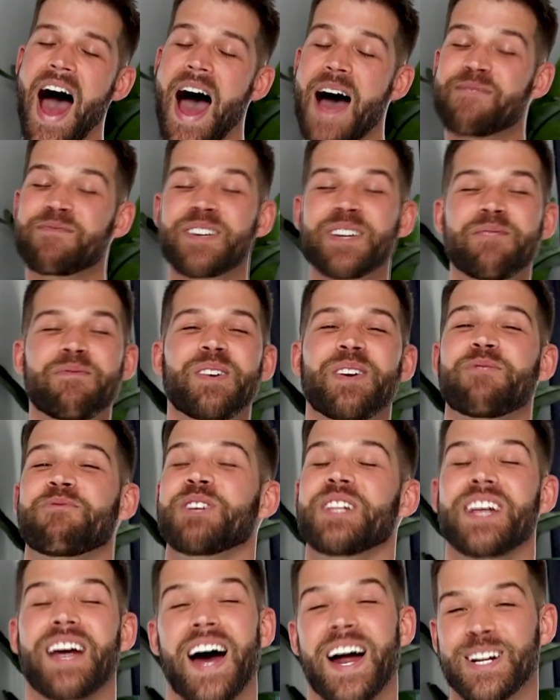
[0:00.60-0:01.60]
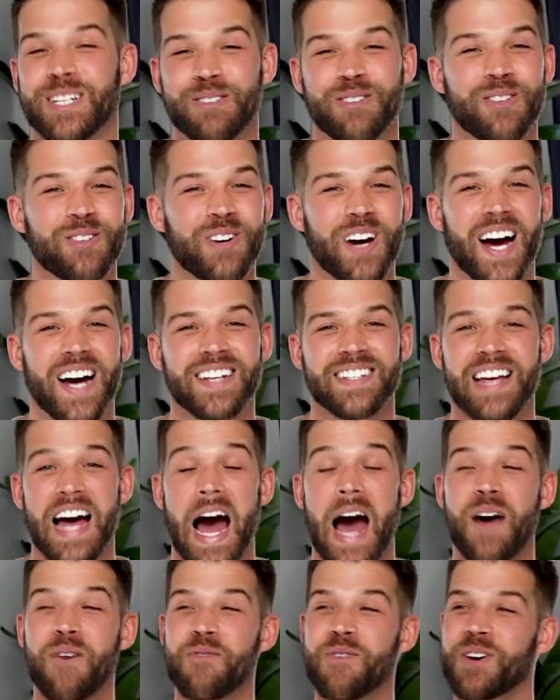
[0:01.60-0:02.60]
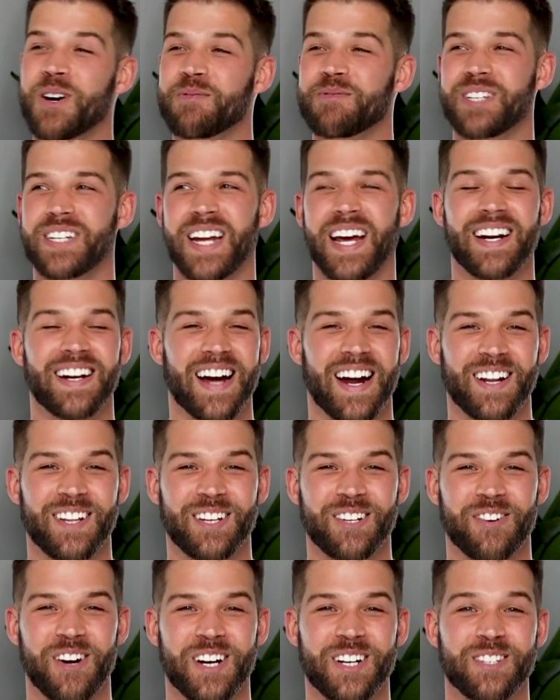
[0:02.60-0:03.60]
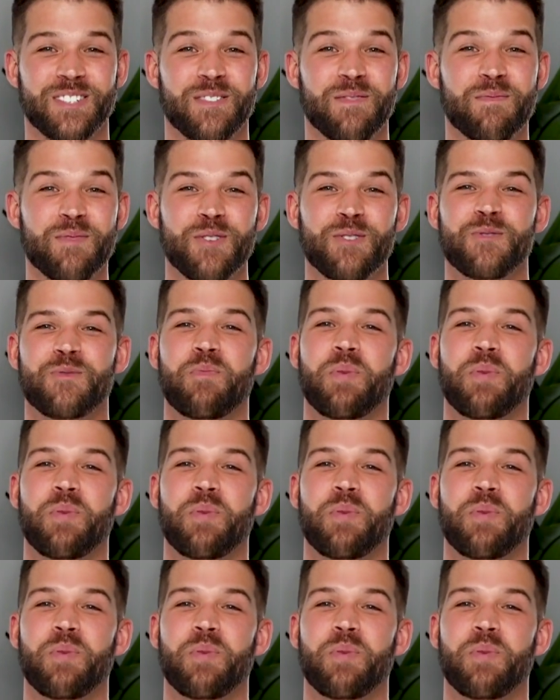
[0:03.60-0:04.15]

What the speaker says: I'm gonna be really honest with you guys. I woke up today not in the greatest of moods,